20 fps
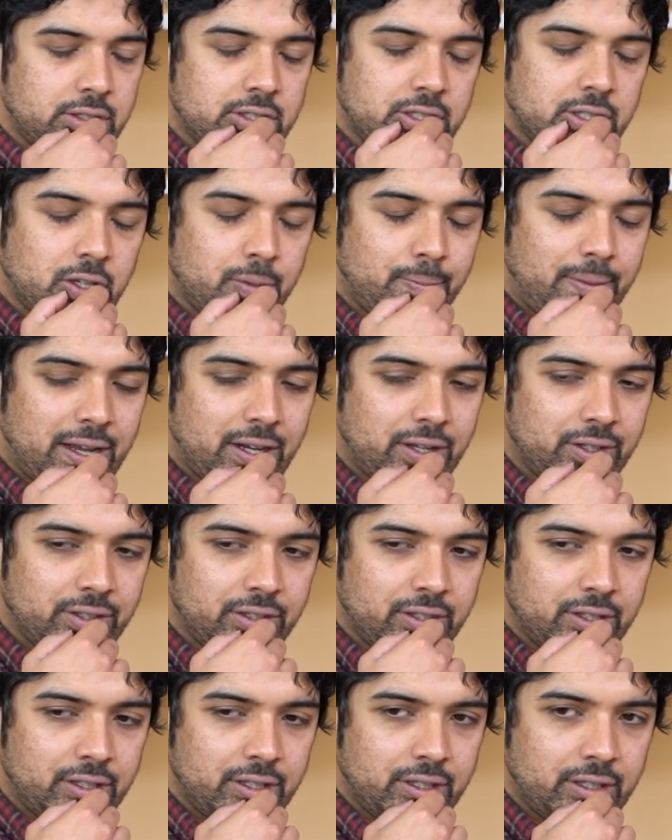go back on
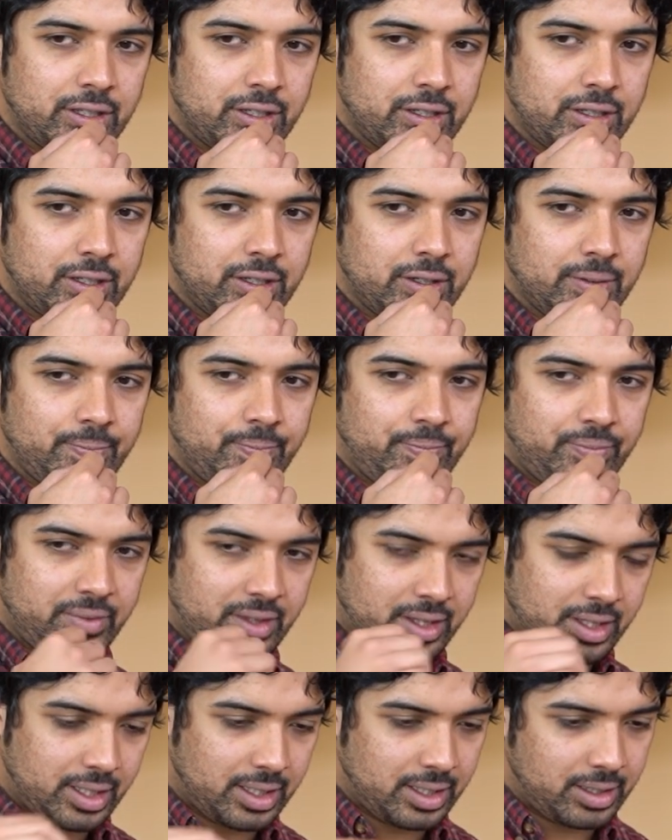the
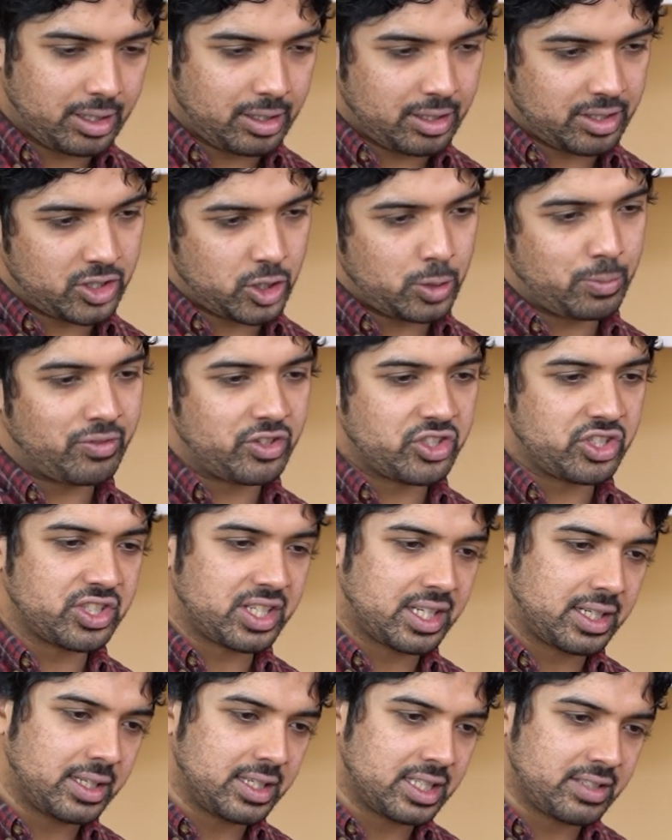supervisions,
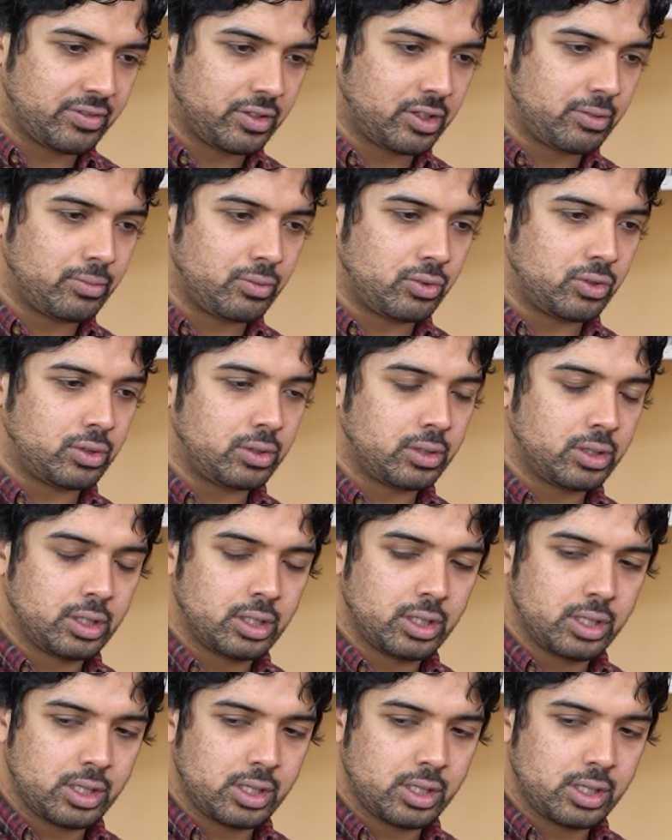at least for the more